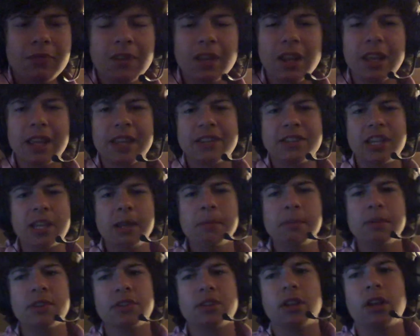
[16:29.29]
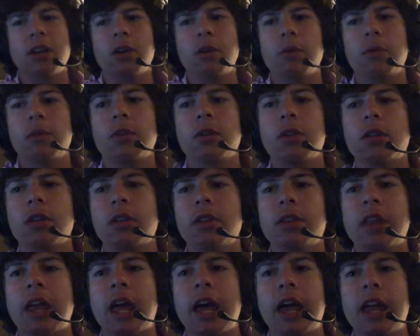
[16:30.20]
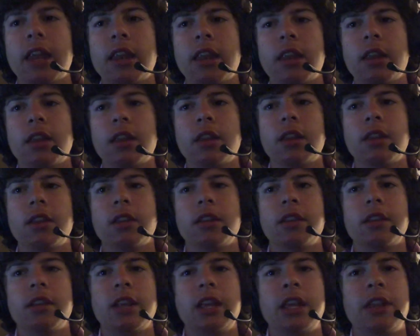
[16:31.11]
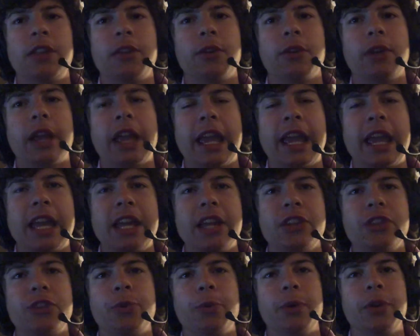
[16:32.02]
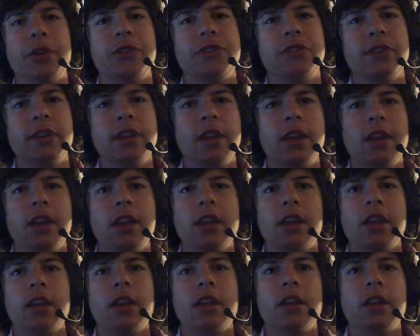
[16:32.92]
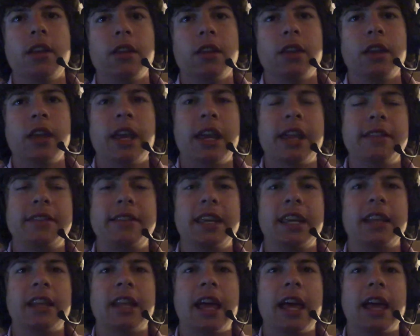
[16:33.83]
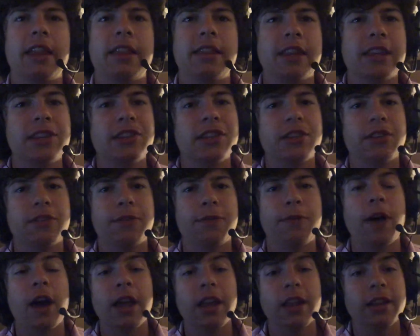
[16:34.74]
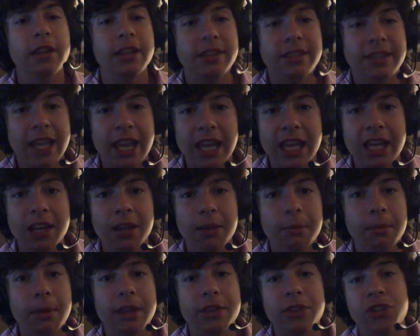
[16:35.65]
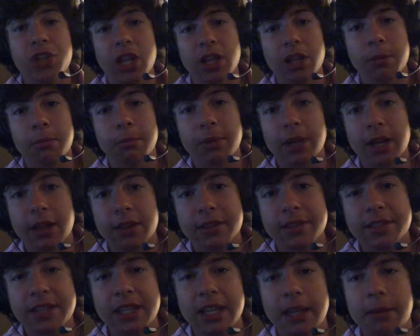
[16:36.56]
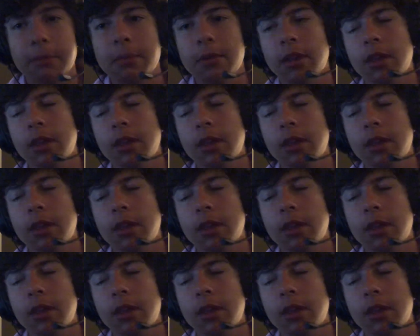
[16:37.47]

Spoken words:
it seemed as though that either Ainge was hinting that this is finally Tatum and Jaylen Brown's team.